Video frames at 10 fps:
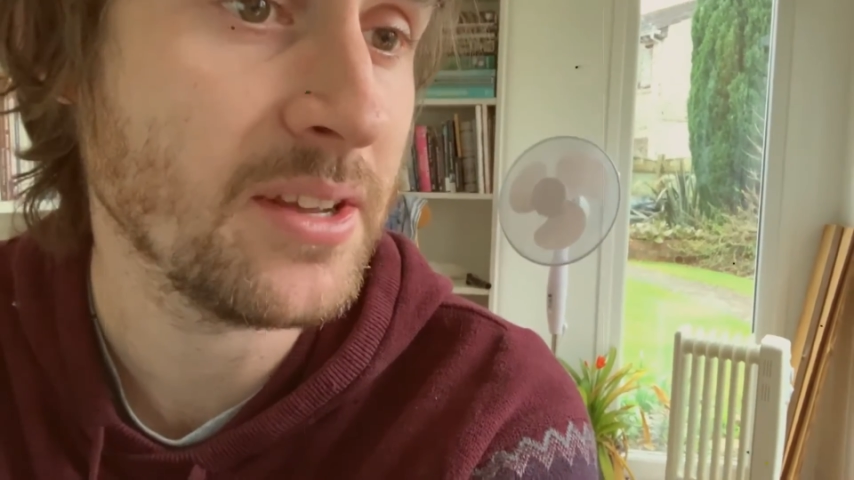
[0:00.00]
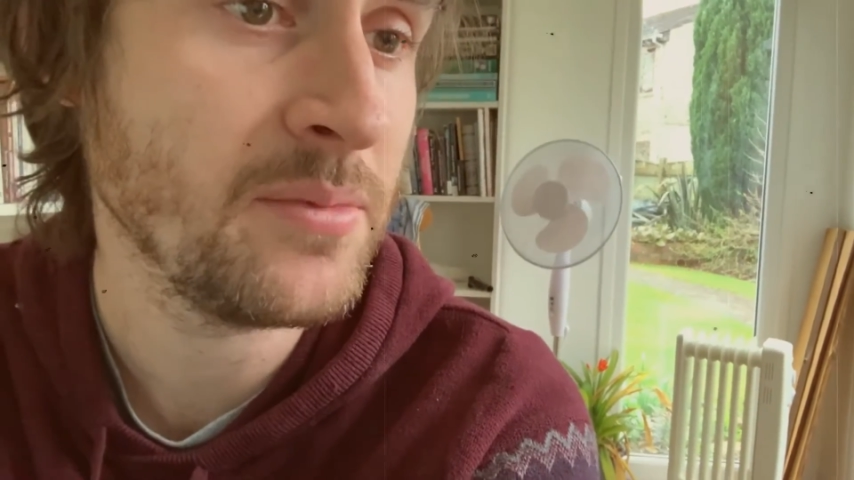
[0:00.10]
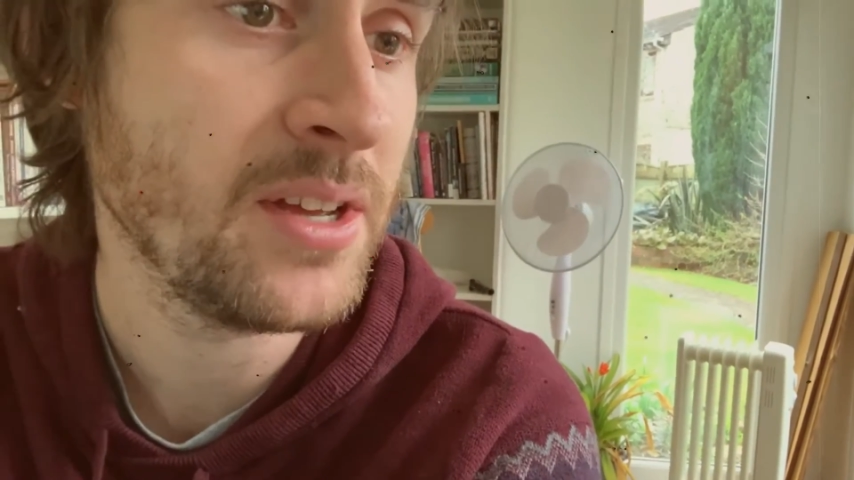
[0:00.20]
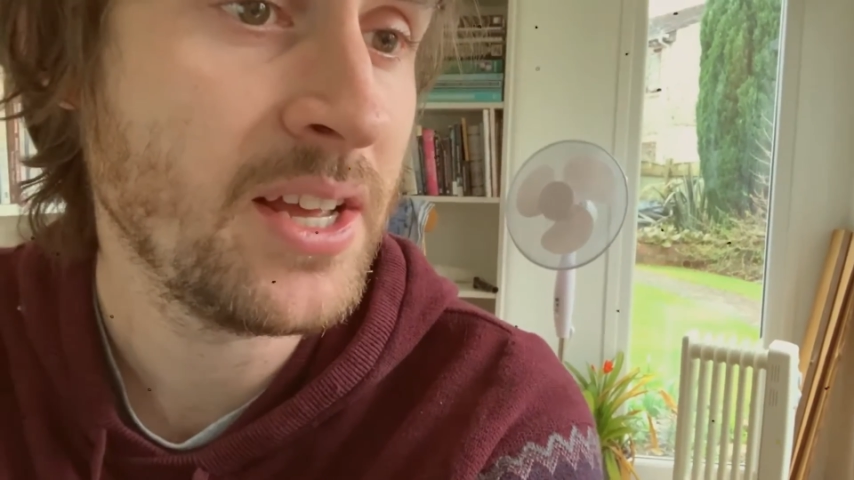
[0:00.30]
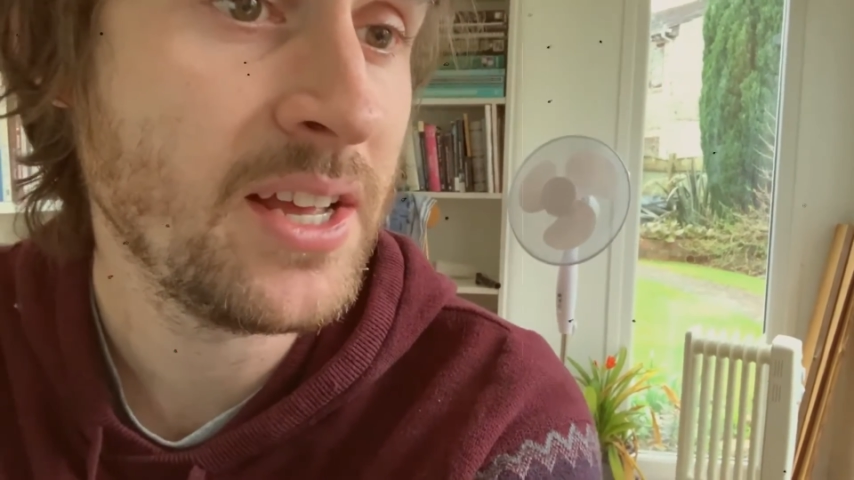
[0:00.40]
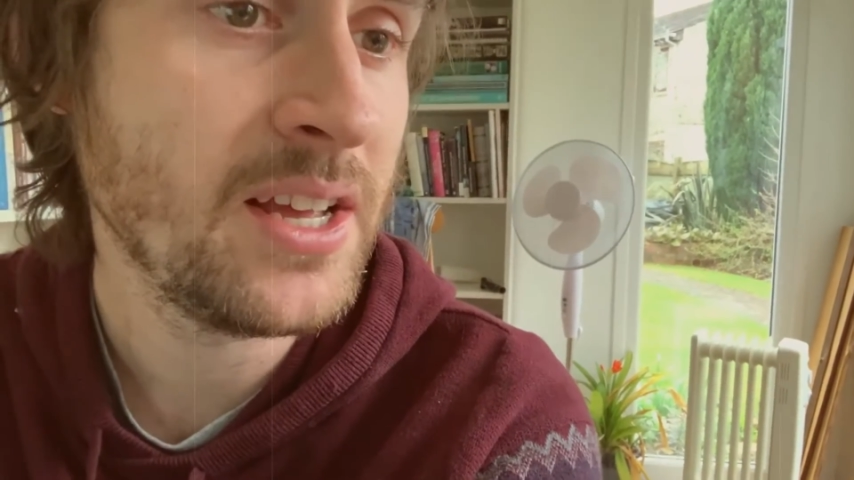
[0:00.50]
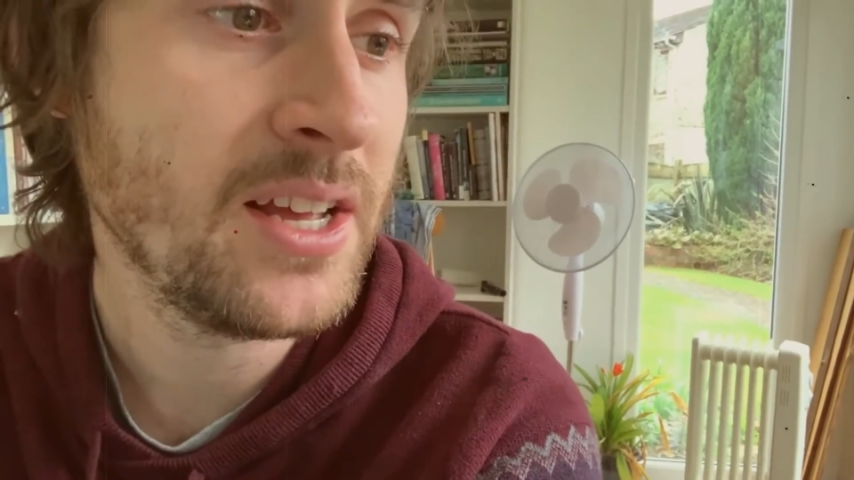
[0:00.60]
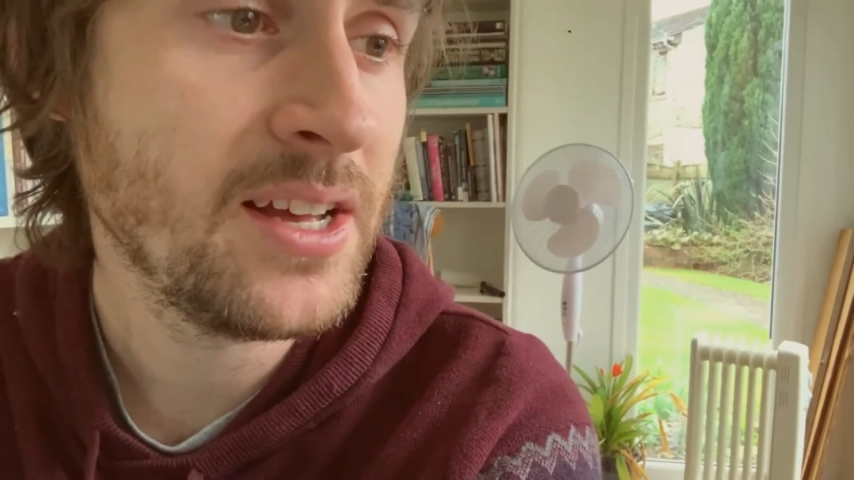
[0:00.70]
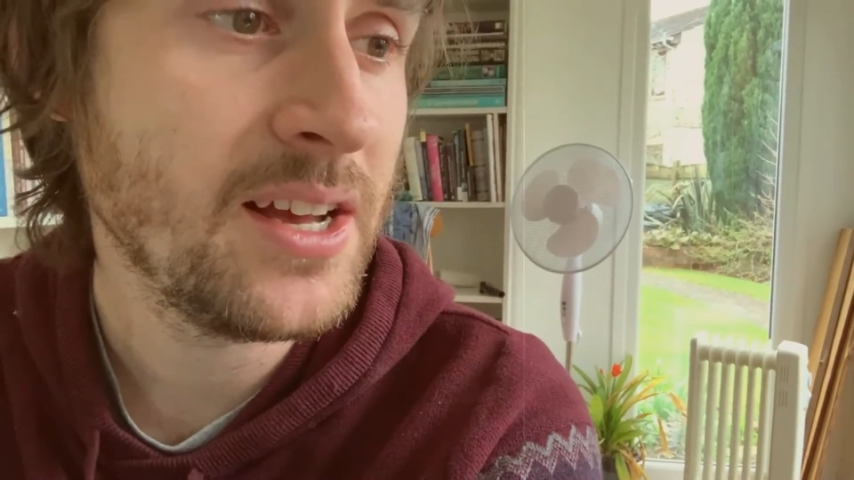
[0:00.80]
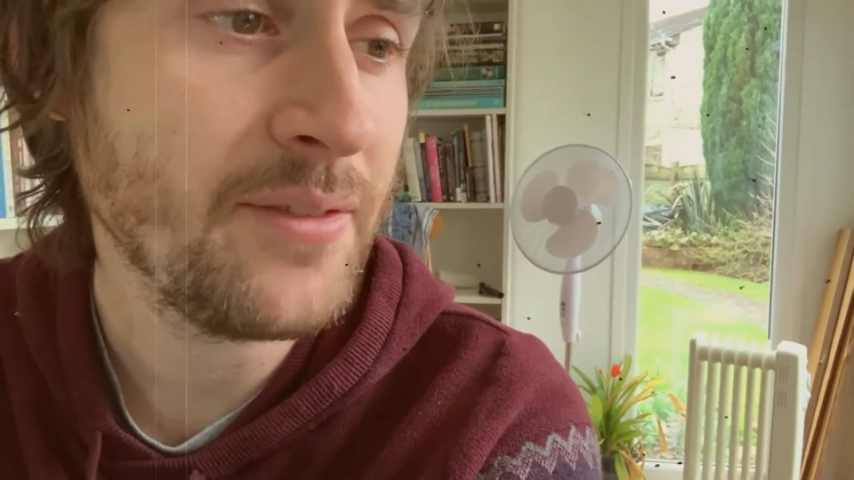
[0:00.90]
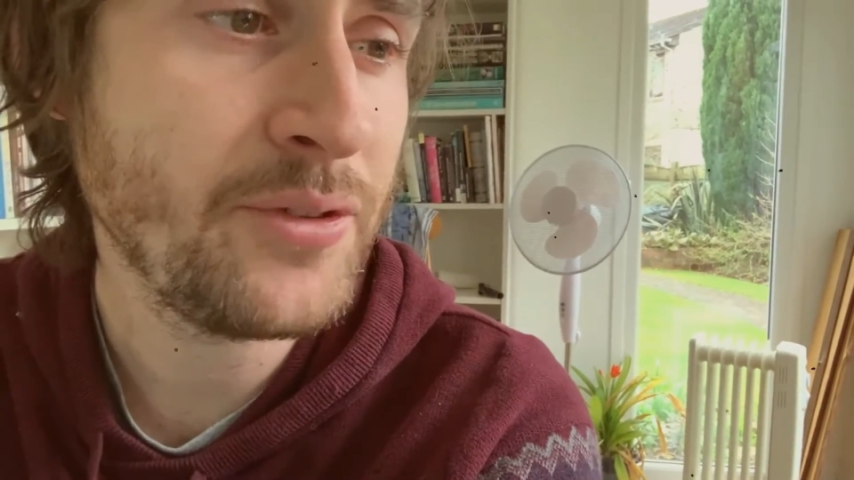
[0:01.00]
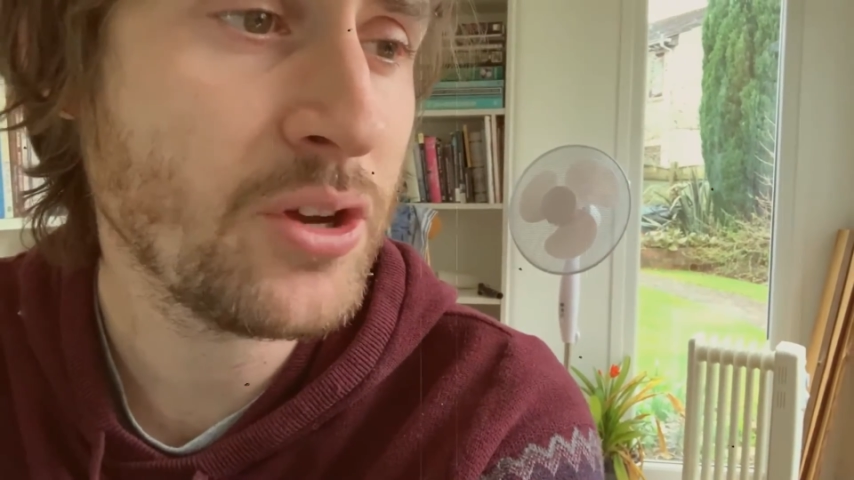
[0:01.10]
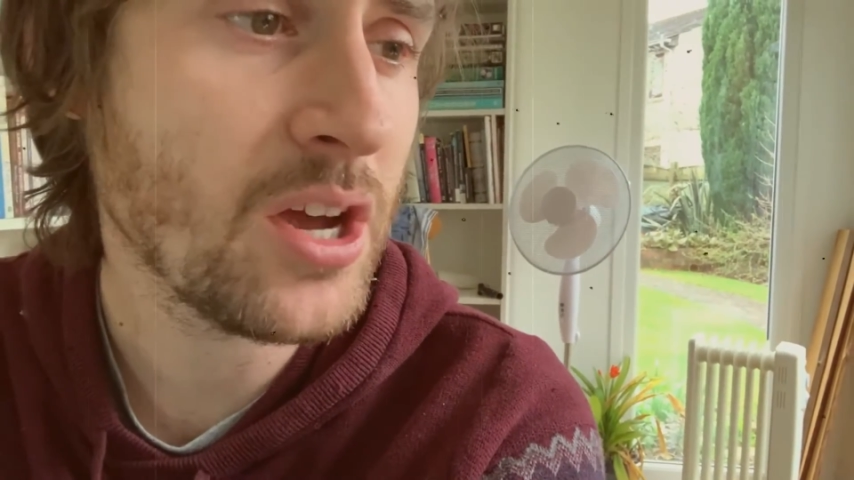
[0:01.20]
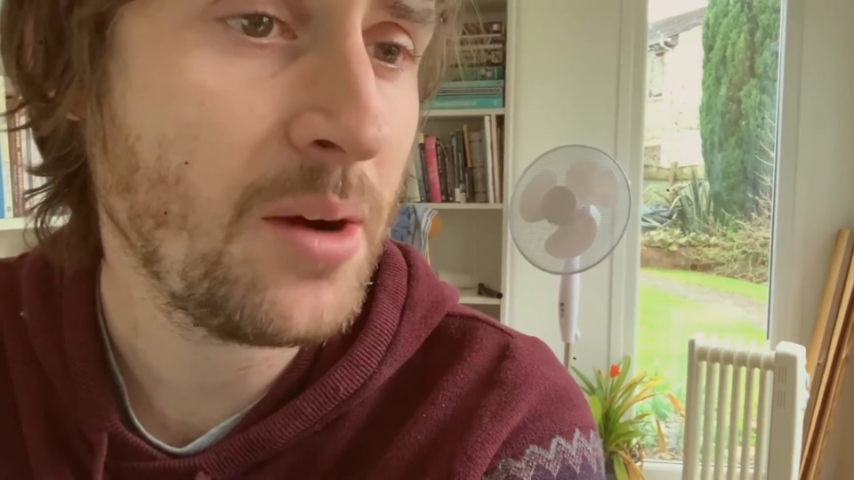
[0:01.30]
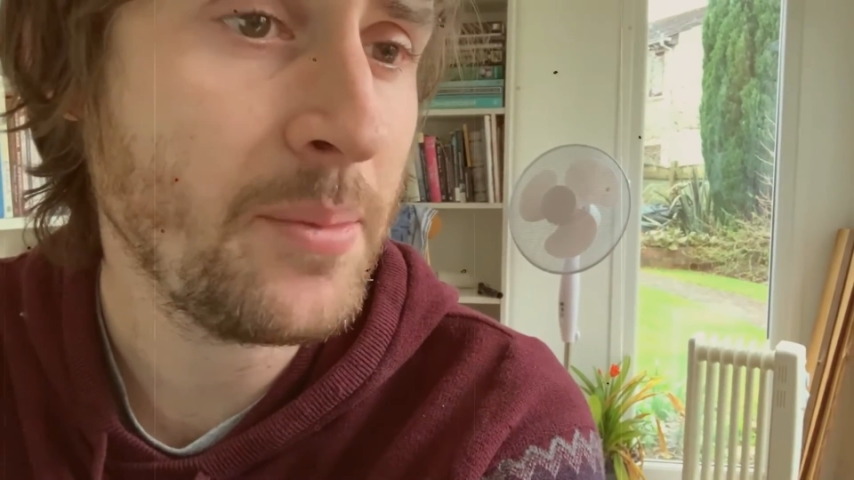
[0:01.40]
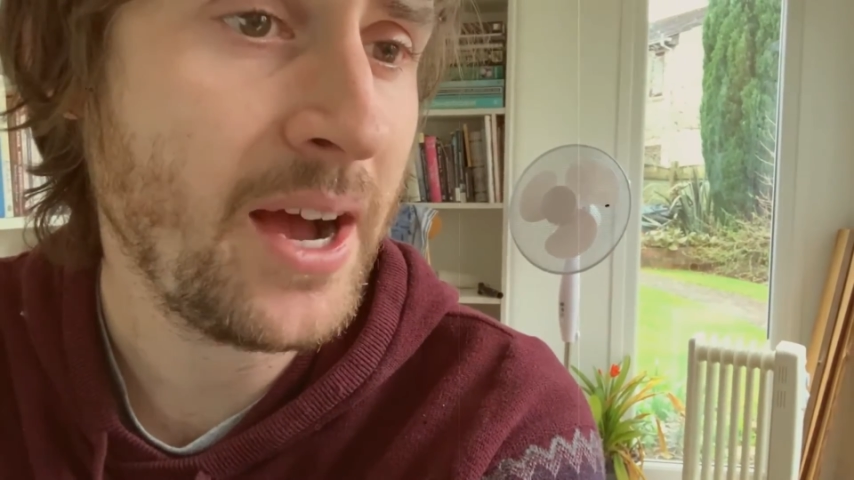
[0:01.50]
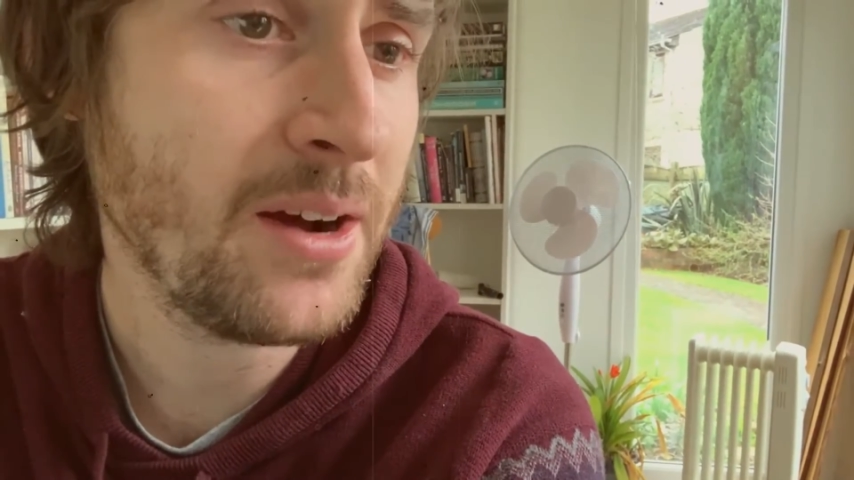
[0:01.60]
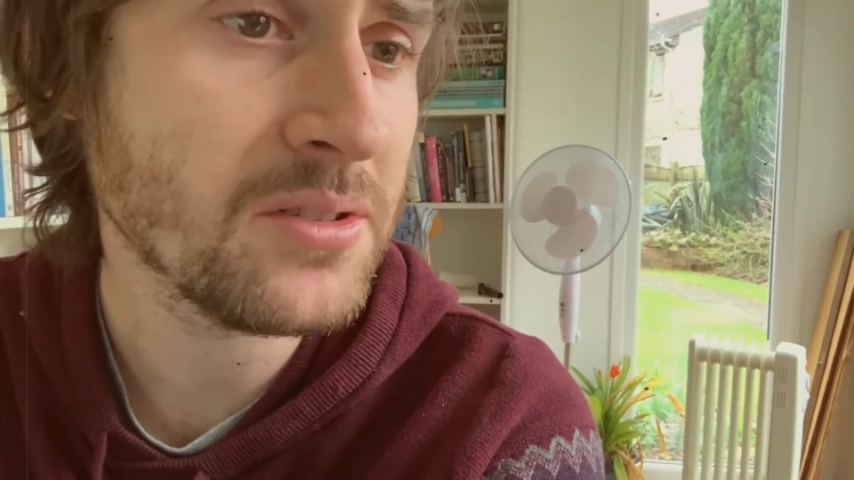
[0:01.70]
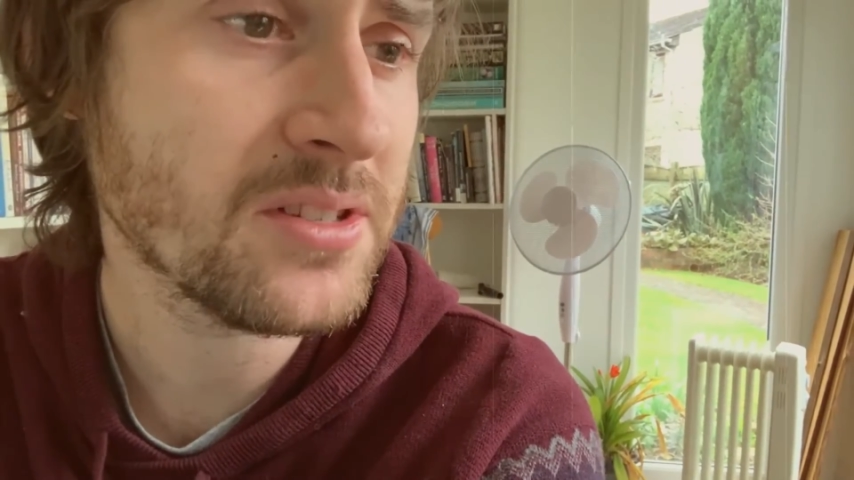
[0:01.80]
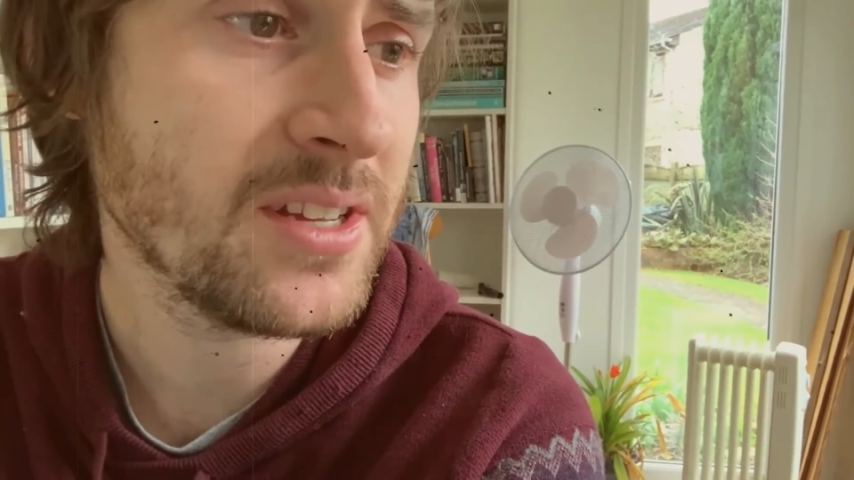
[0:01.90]
him, have you come
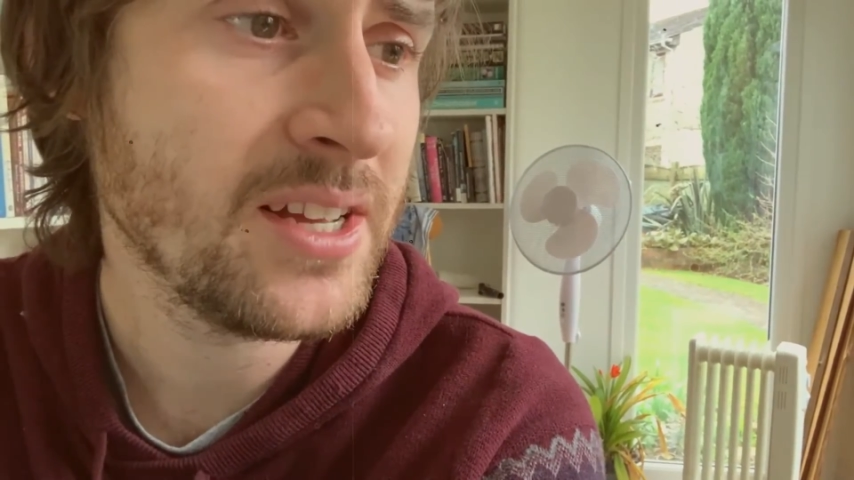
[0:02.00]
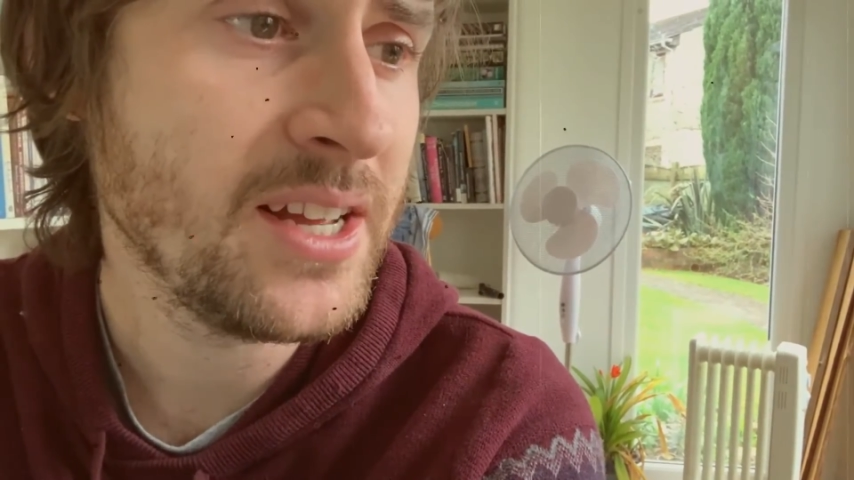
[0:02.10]
out